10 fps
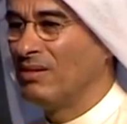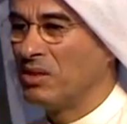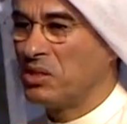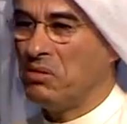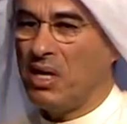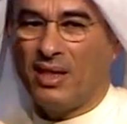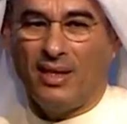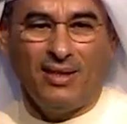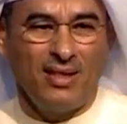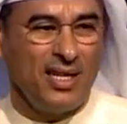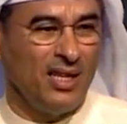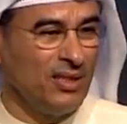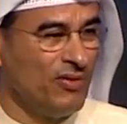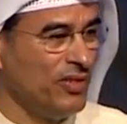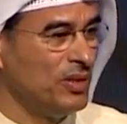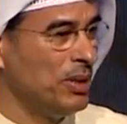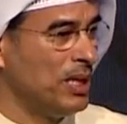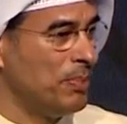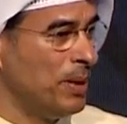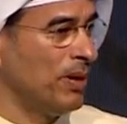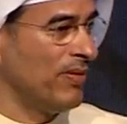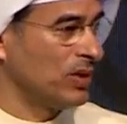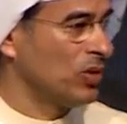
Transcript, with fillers: So I think 350 million people, if I